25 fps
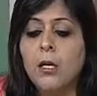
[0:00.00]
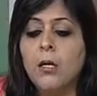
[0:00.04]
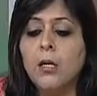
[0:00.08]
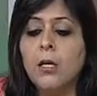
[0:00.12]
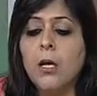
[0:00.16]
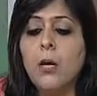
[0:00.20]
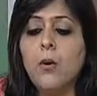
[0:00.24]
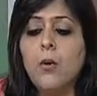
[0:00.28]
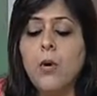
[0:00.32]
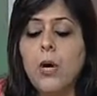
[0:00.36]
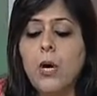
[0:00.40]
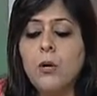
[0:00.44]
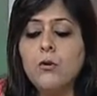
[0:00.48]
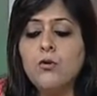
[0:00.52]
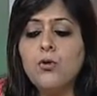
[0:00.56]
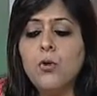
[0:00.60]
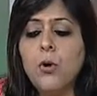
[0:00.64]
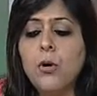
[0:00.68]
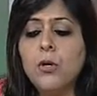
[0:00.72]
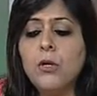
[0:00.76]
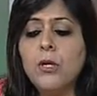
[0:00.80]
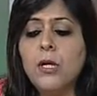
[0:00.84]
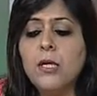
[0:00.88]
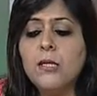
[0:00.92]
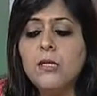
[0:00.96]
now how do
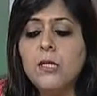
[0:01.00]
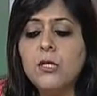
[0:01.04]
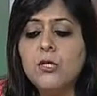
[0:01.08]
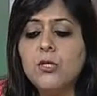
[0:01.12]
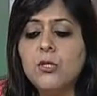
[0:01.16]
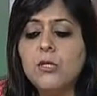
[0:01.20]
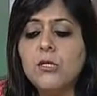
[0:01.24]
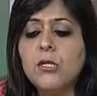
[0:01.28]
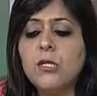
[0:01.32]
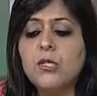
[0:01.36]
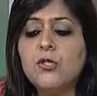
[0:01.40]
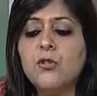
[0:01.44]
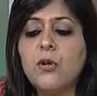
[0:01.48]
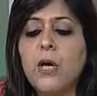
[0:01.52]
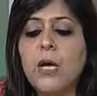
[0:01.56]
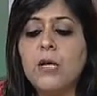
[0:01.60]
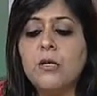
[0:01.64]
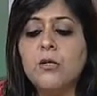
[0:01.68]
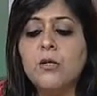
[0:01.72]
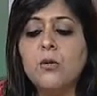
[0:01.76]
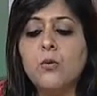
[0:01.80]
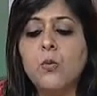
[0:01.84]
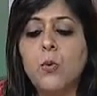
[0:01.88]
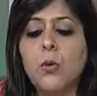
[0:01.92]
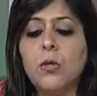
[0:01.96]
organizations
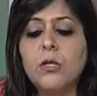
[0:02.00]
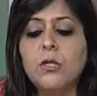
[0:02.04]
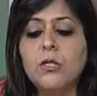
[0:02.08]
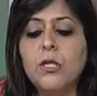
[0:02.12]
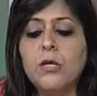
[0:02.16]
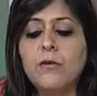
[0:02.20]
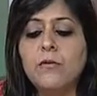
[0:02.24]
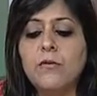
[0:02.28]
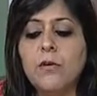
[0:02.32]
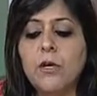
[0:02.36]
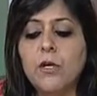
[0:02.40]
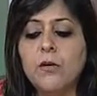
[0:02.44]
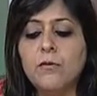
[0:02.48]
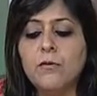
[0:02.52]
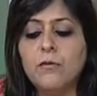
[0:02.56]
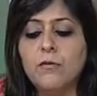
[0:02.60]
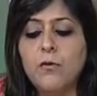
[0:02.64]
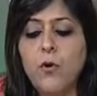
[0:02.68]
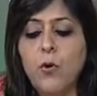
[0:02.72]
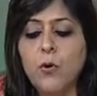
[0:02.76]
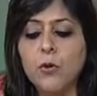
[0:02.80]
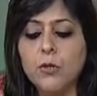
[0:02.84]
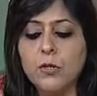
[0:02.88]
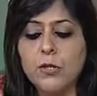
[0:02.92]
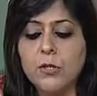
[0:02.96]
attract a quality
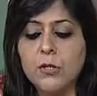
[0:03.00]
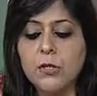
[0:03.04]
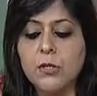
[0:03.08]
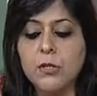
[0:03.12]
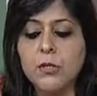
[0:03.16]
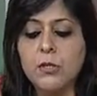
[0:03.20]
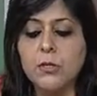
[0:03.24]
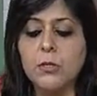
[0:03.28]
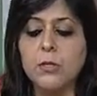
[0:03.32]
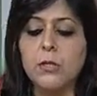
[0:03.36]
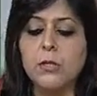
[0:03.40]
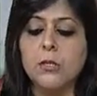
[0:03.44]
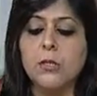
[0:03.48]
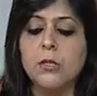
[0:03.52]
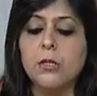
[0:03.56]
workforce